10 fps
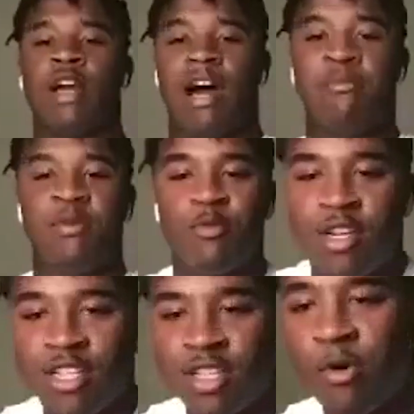I've been
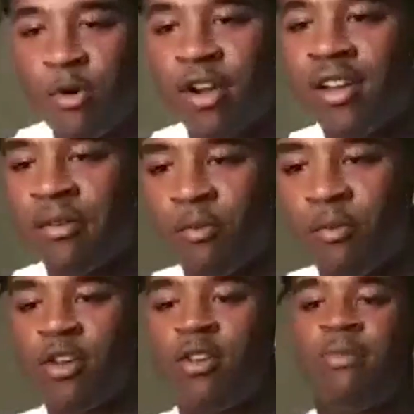really just working
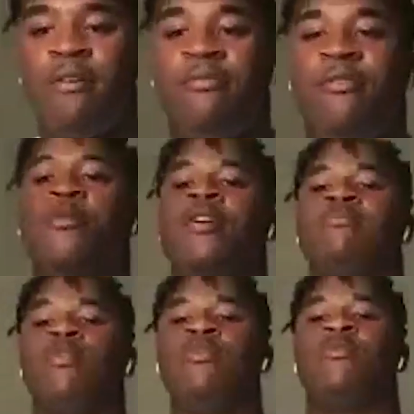on my
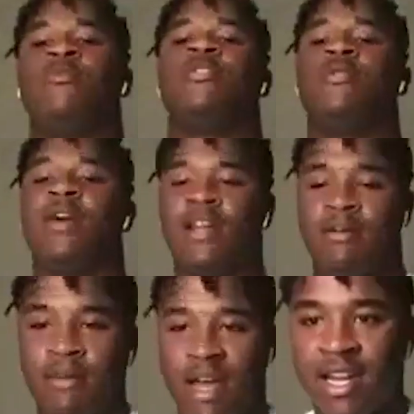footwork, moving with the weight
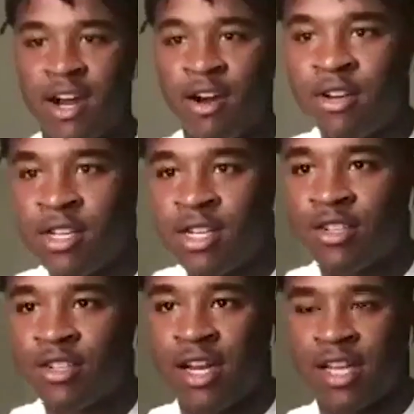I'm at now,
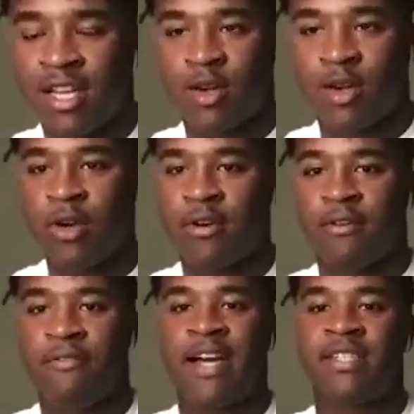trying to get
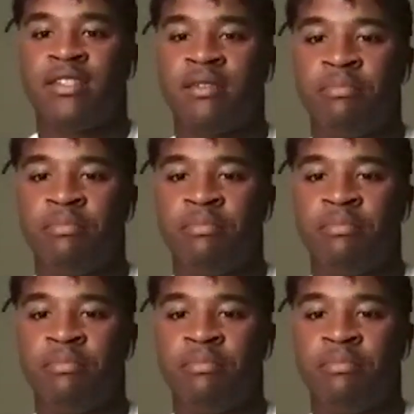quicker, faster,